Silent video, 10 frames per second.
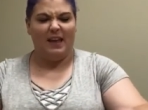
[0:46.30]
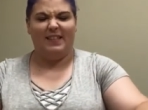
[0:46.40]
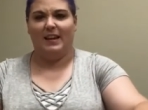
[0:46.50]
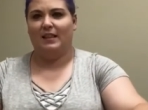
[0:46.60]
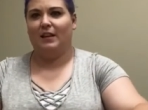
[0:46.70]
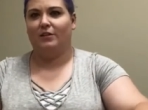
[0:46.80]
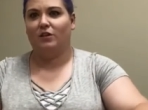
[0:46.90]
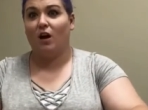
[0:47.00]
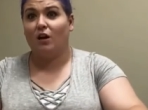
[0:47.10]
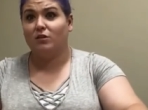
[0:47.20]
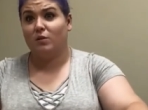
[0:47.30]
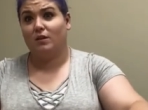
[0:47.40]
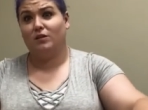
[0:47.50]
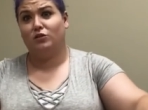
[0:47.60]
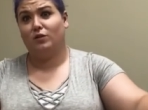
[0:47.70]
And then in there is also an
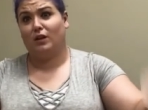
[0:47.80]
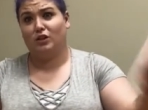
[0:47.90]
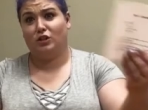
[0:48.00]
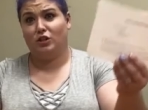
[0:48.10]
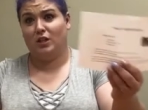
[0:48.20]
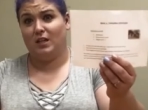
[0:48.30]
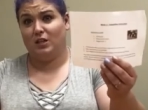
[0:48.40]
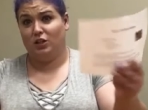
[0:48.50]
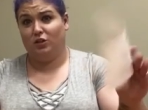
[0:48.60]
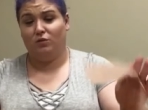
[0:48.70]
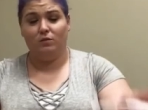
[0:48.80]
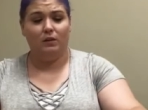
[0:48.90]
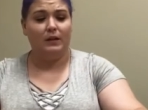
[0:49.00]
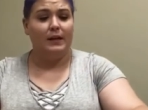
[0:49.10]
instruction sheet too.